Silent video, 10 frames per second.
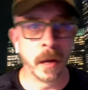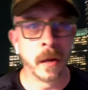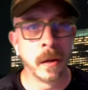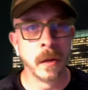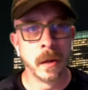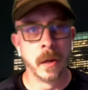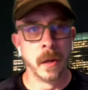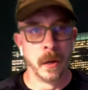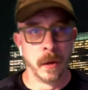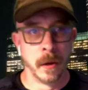
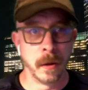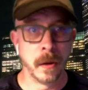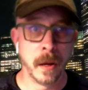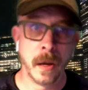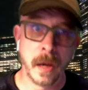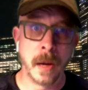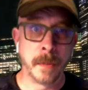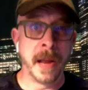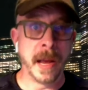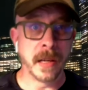Up
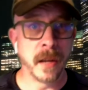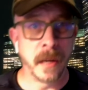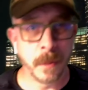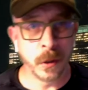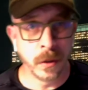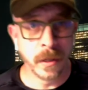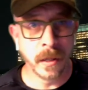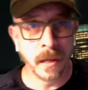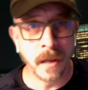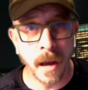next on episode
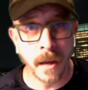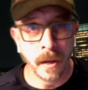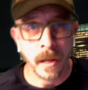69